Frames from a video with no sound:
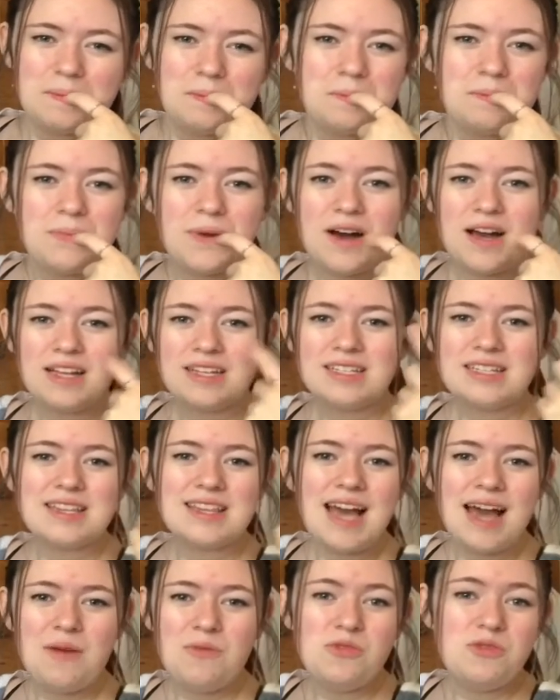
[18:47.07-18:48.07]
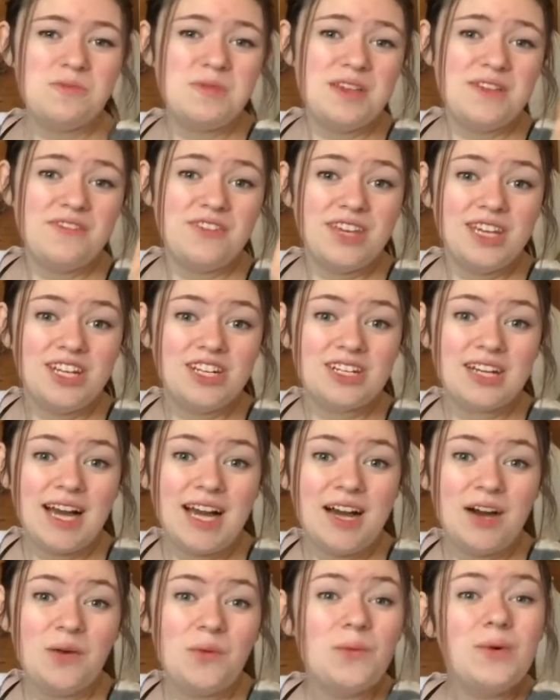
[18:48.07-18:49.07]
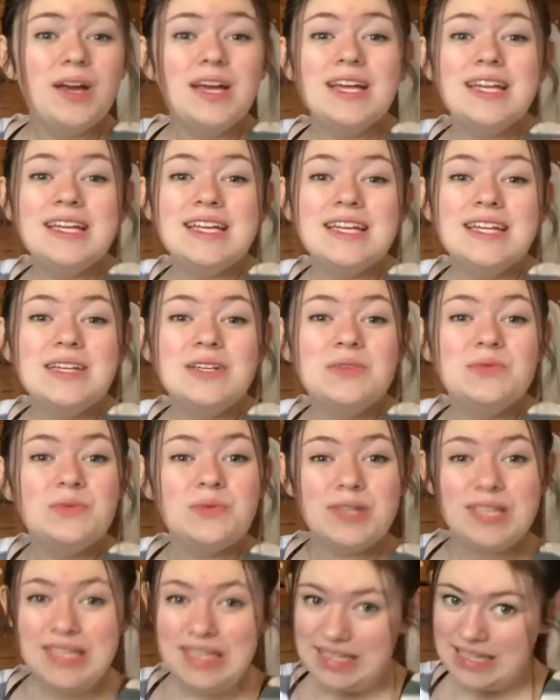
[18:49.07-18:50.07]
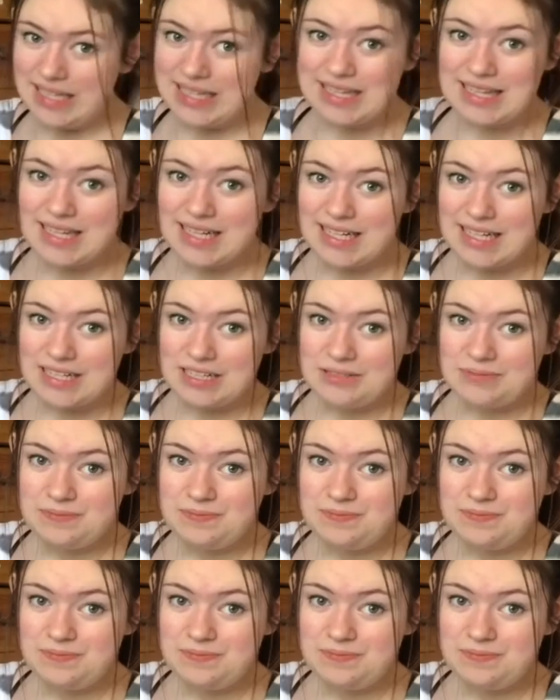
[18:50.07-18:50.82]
But that will be figured out when we get there.